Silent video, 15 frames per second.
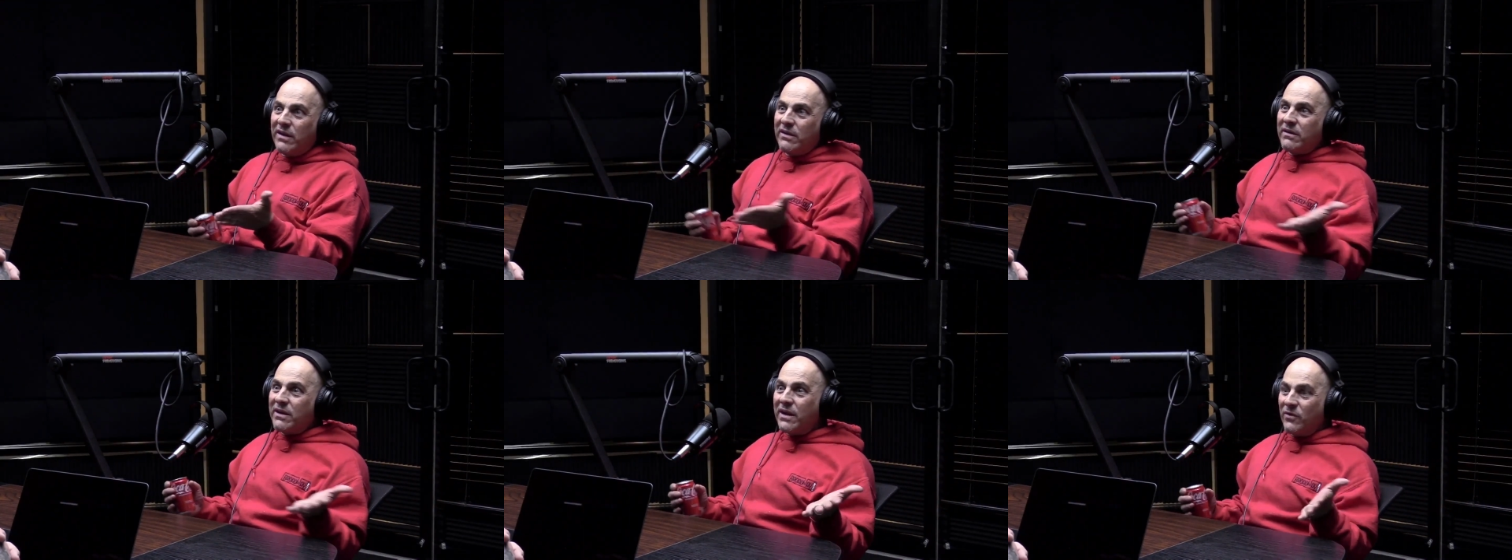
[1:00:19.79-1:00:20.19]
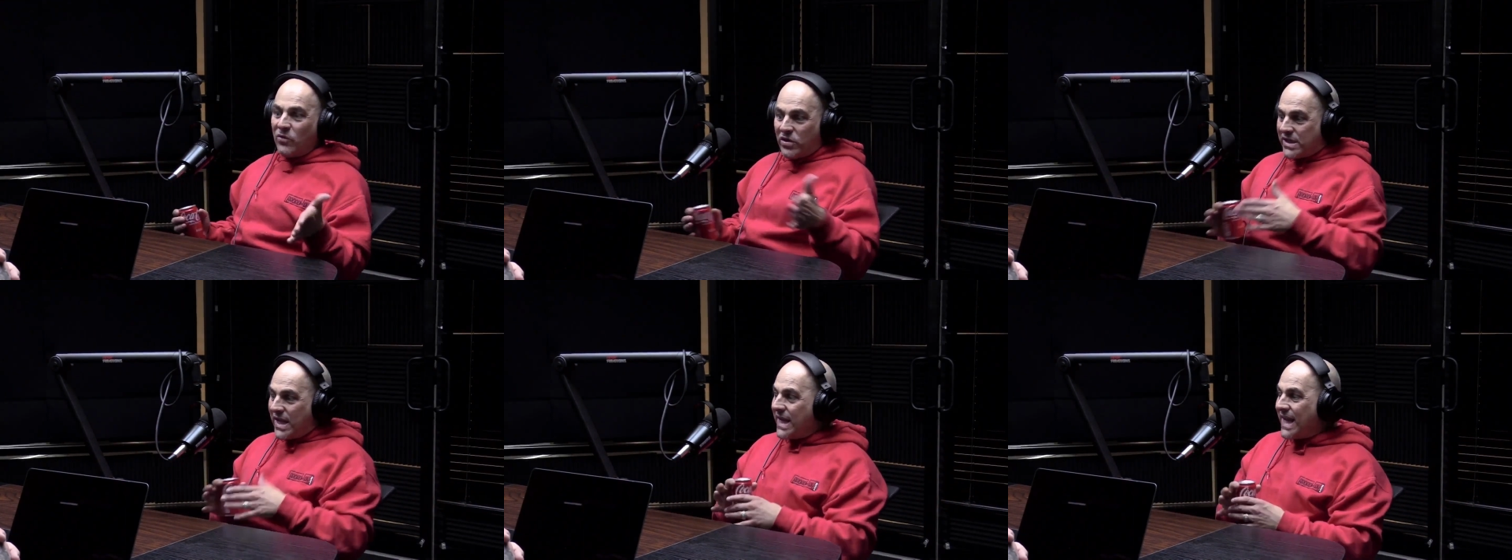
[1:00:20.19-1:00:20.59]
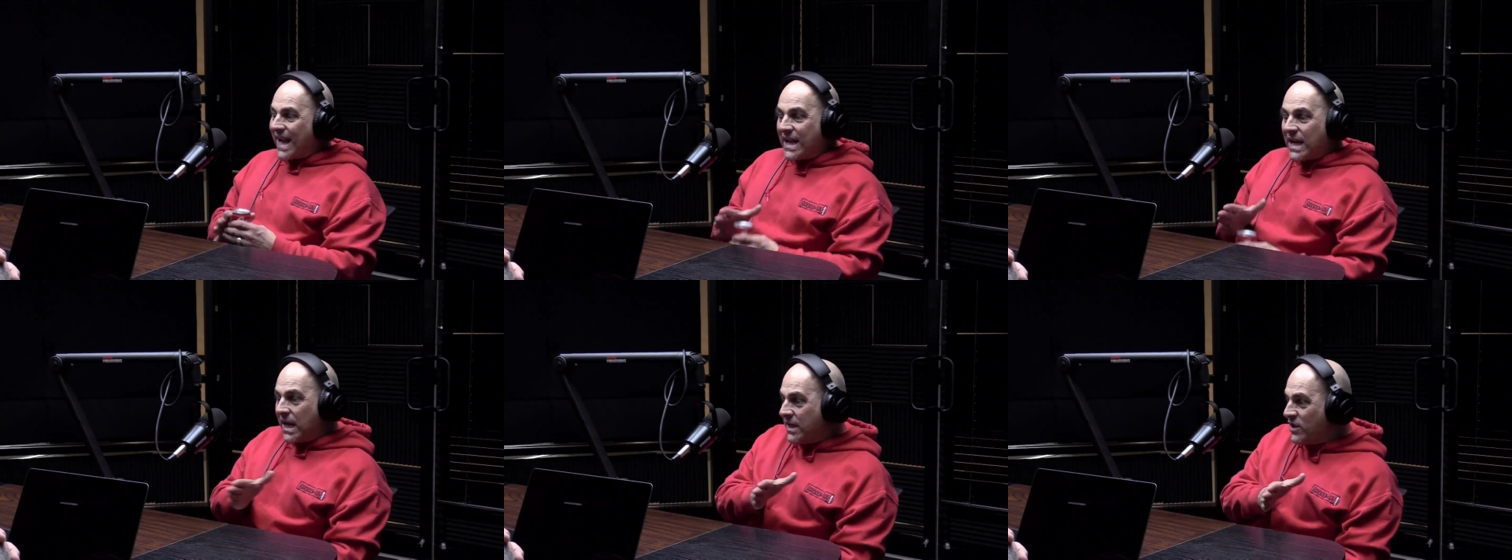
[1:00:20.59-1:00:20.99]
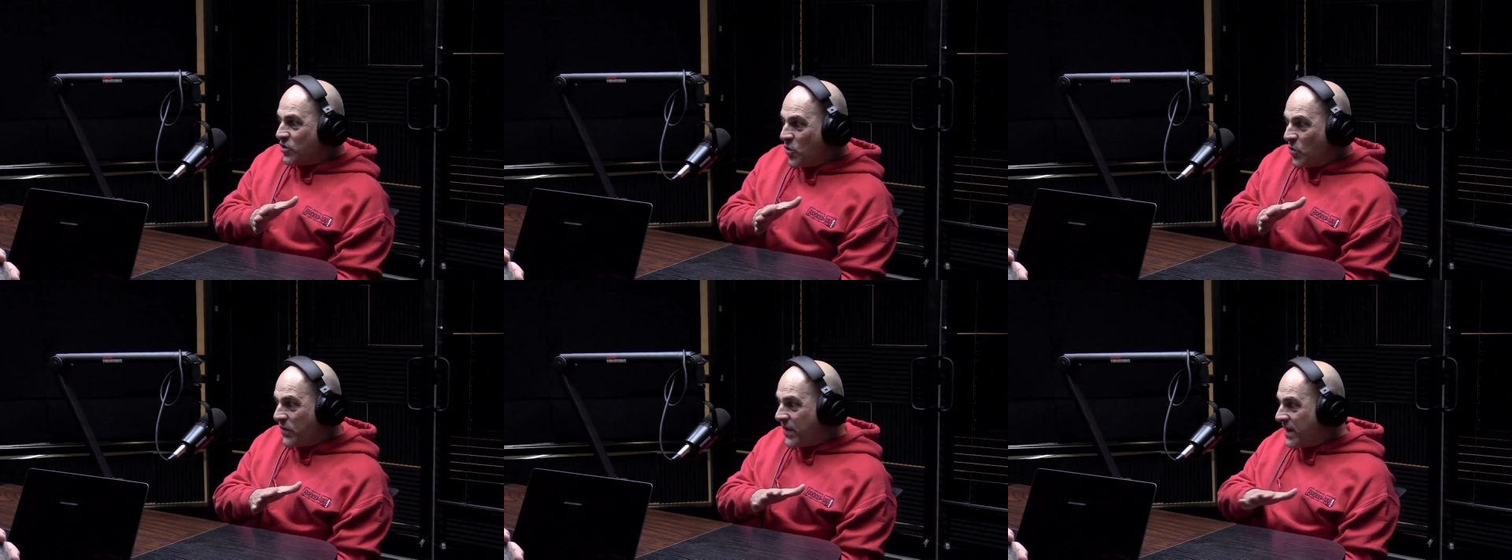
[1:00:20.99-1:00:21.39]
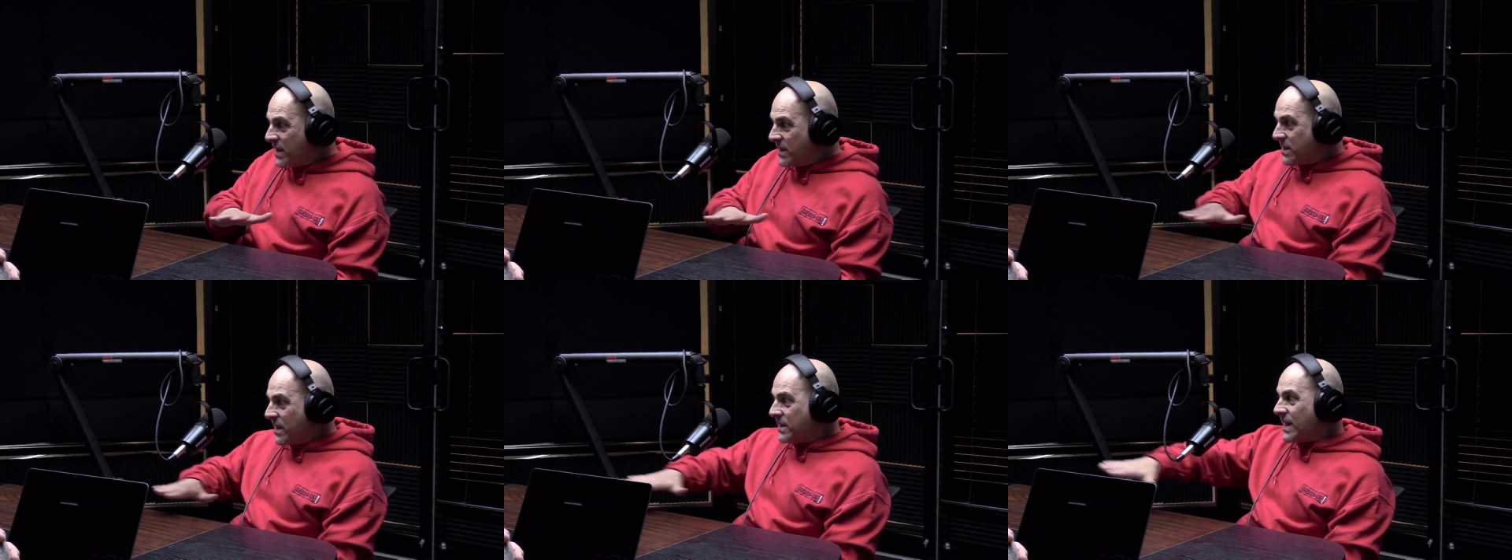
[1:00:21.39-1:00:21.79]
Right? Because I ain't got nothing to do with
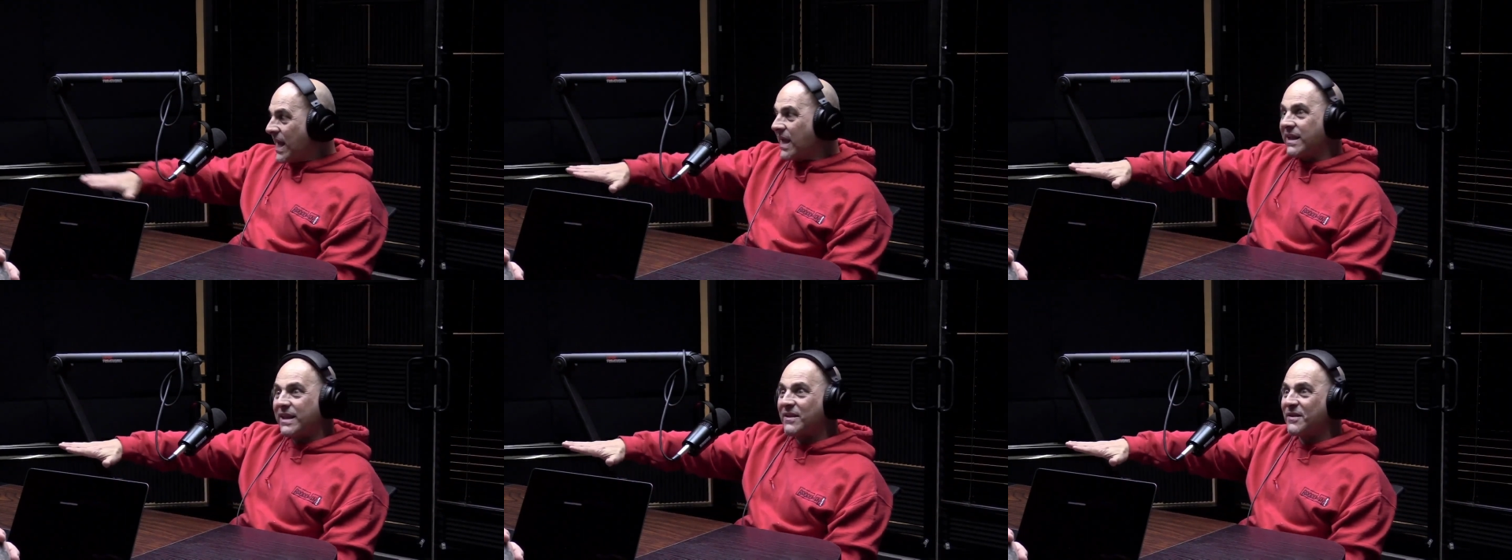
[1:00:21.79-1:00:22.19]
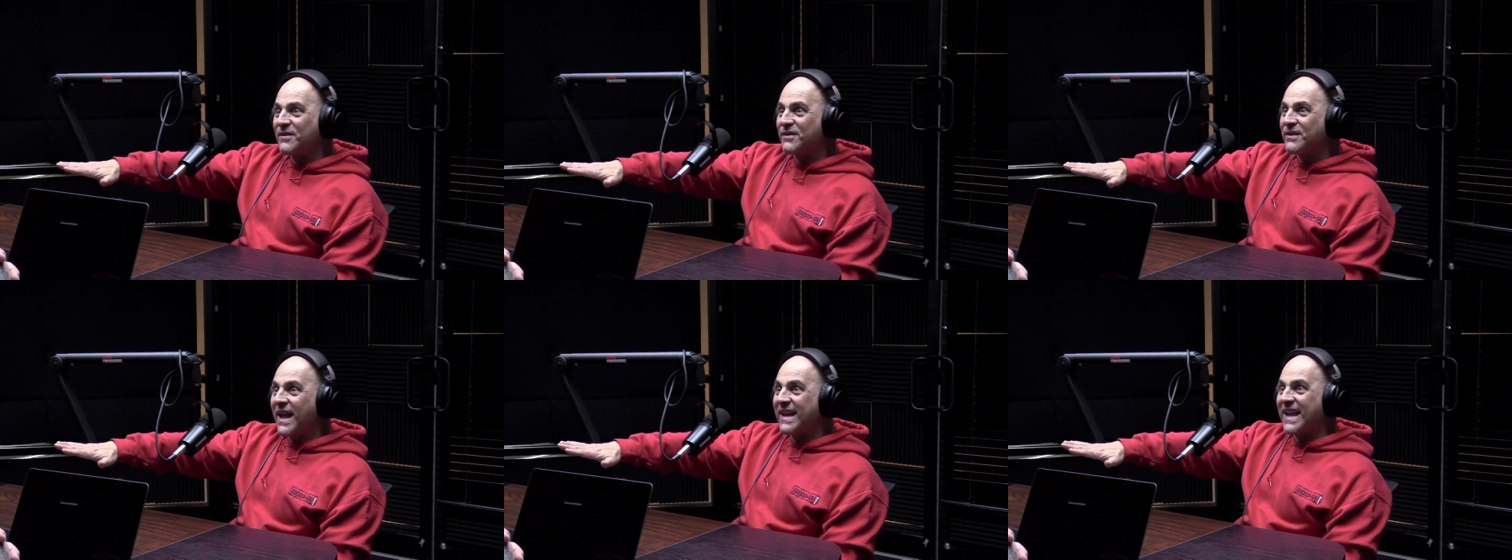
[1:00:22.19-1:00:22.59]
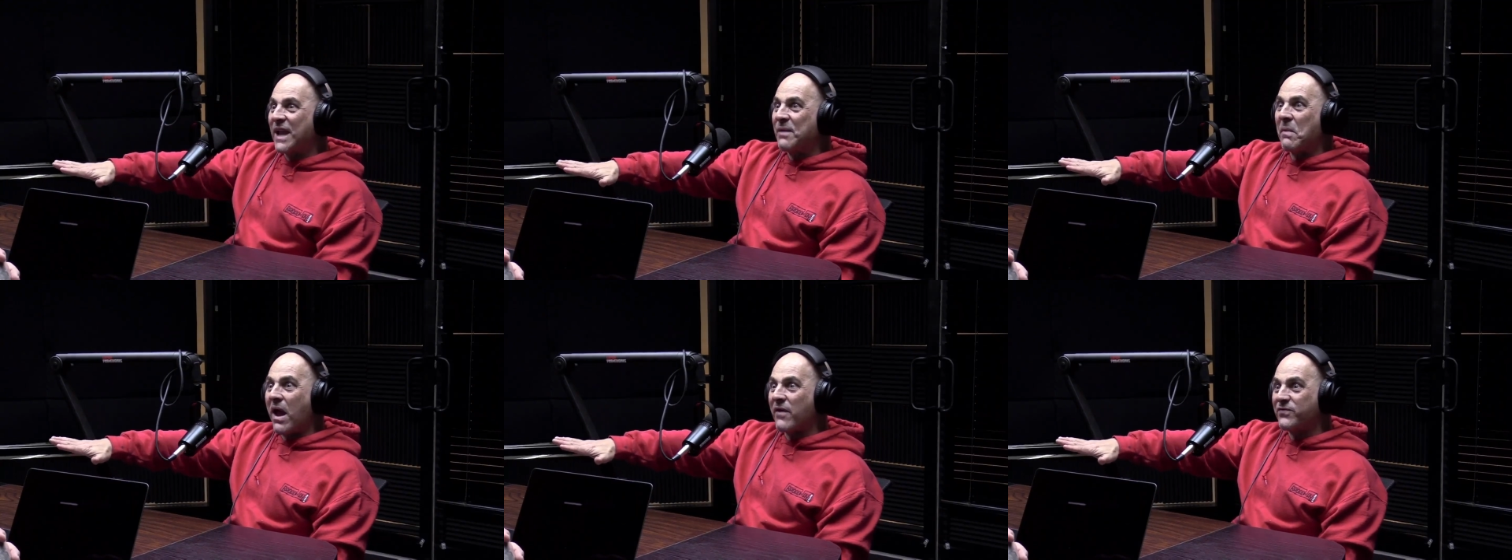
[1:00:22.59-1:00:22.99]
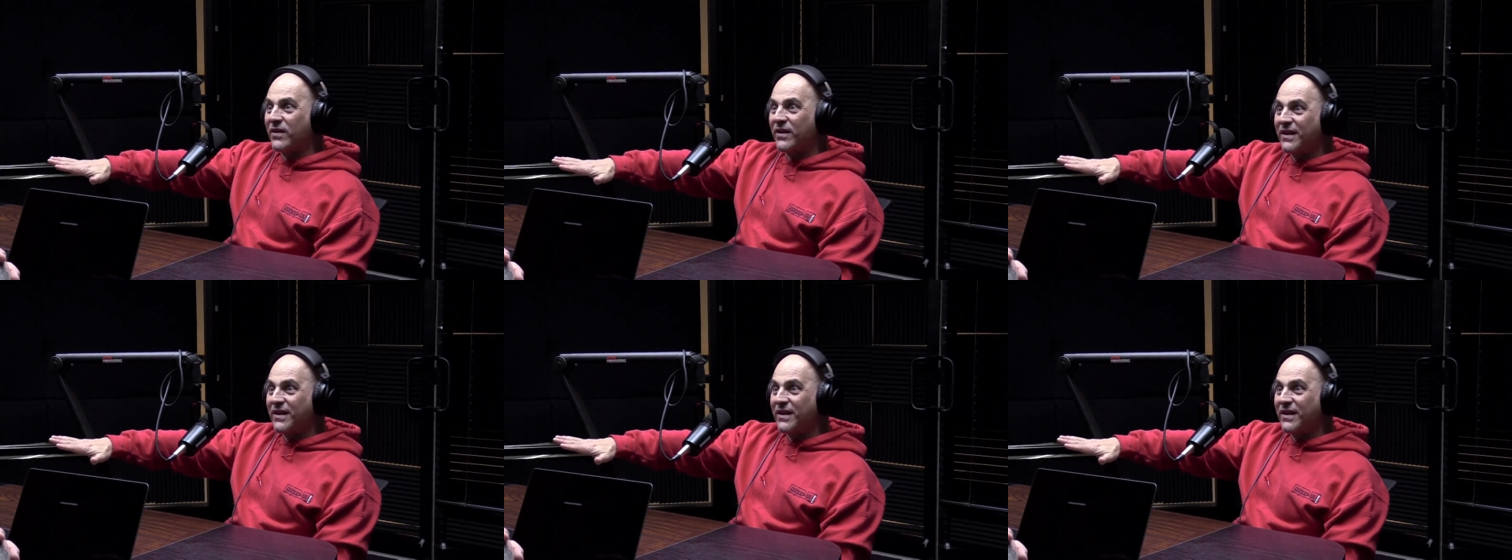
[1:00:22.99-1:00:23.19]
anything that came after.